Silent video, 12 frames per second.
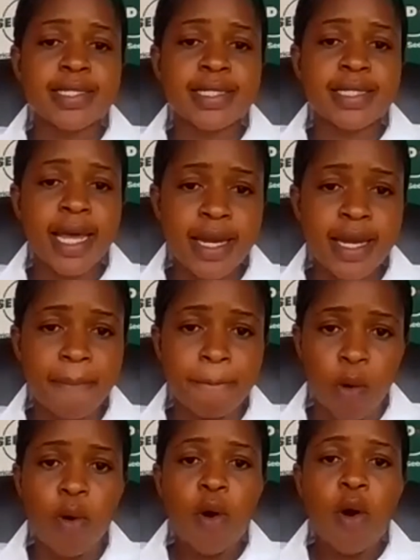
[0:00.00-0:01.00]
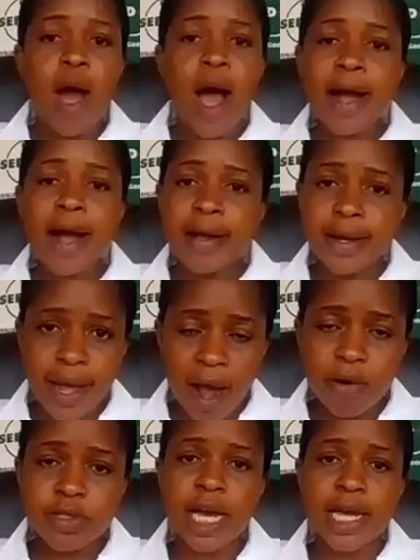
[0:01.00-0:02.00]
sustainable
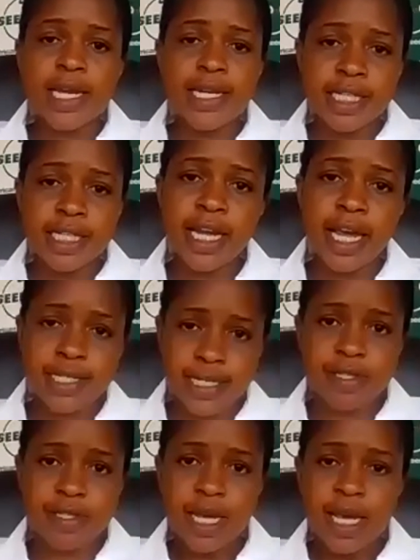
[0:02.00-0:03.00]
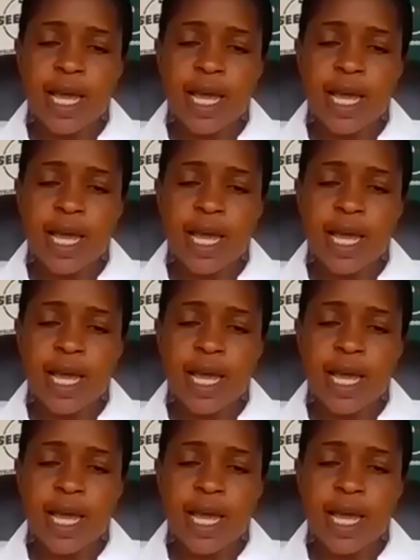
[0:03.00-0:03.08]
agriculture initiatives,